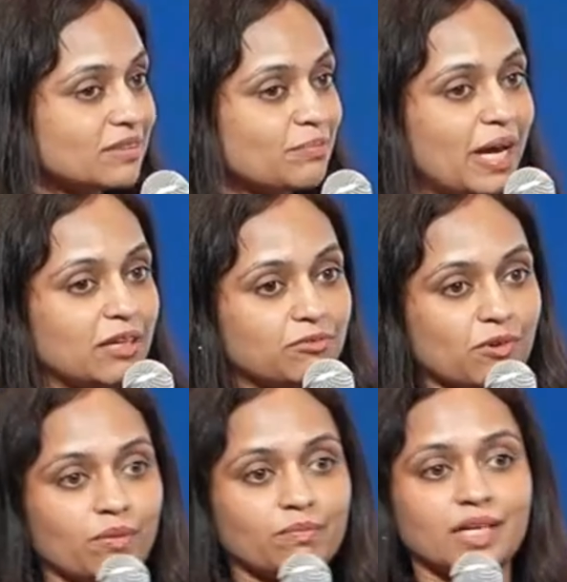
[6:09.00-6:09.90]
is a
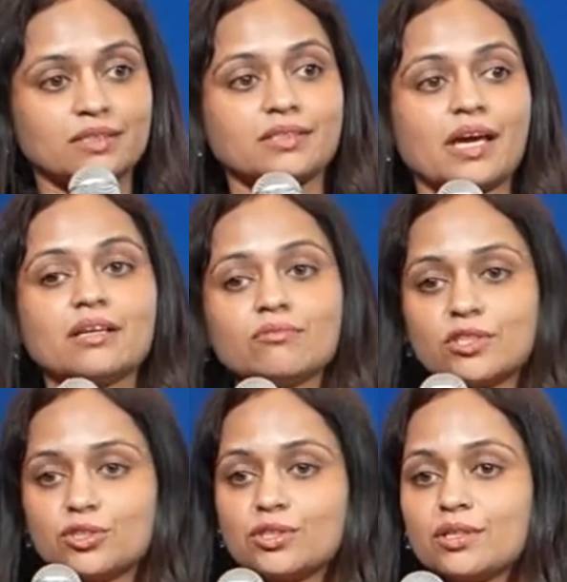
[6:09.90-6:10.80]
platform that's
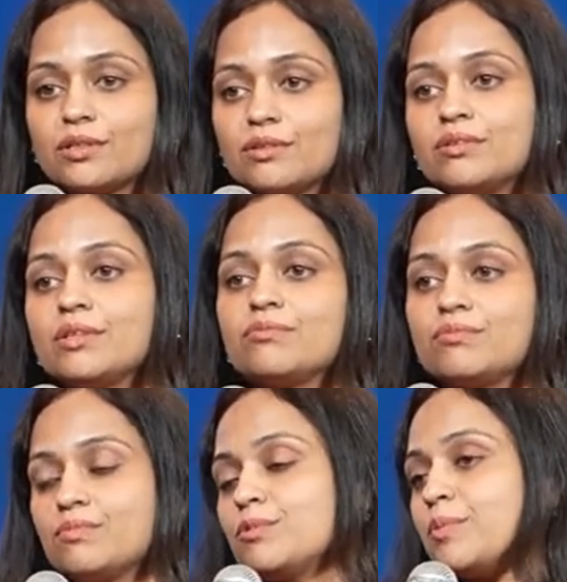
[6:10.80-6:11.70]
envisioned
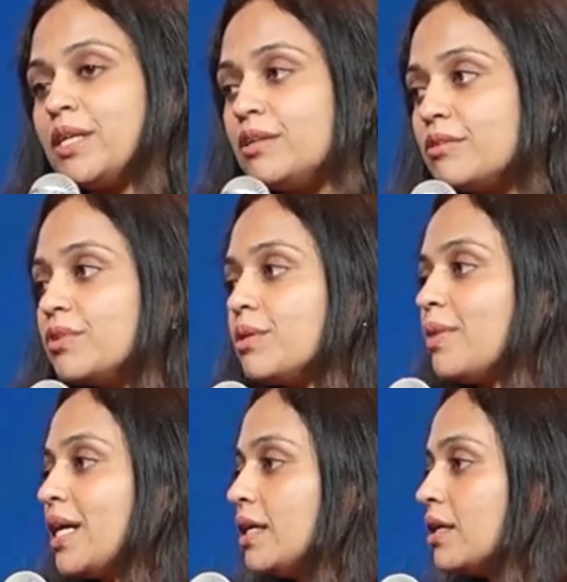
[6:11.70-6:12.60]
to be driven
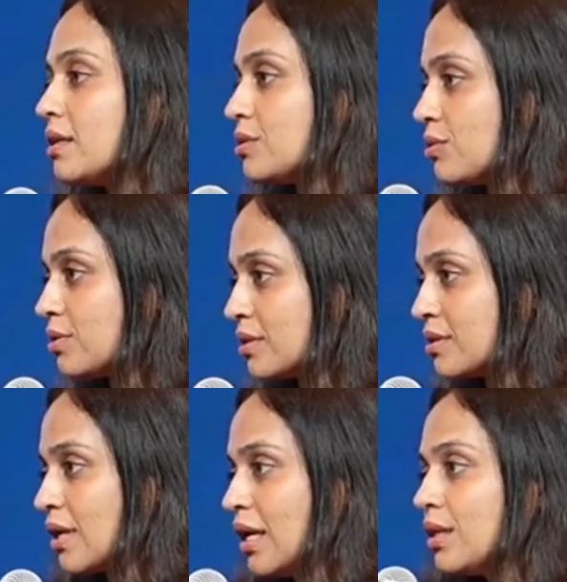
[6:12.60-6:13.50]
by
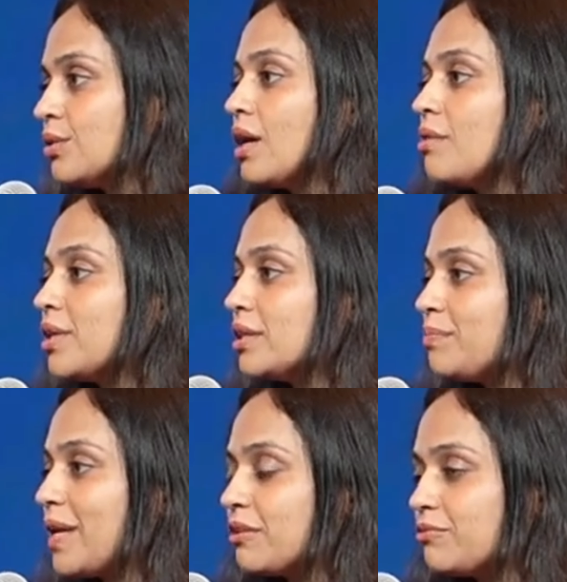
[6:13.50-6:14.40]
ESOs to come on the
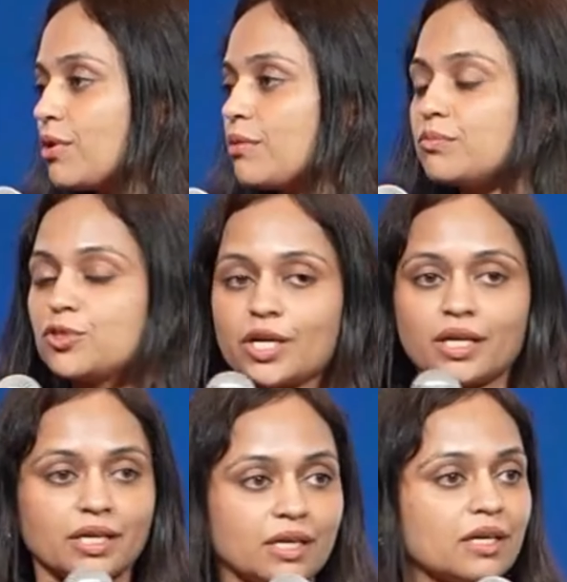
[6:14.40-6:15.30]
platform,
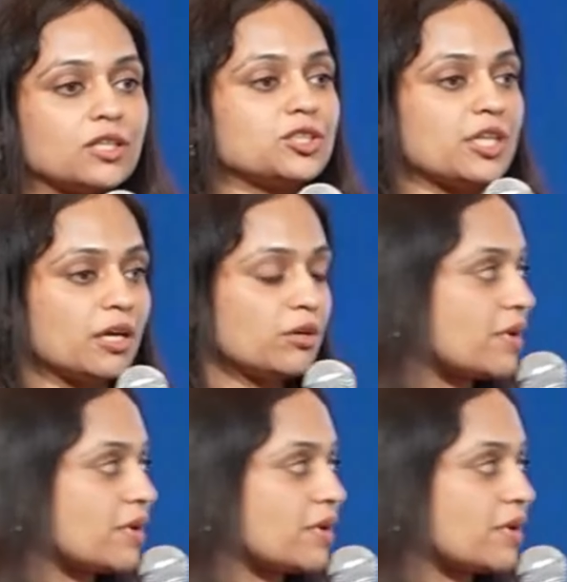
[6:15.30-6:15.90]
share data, share your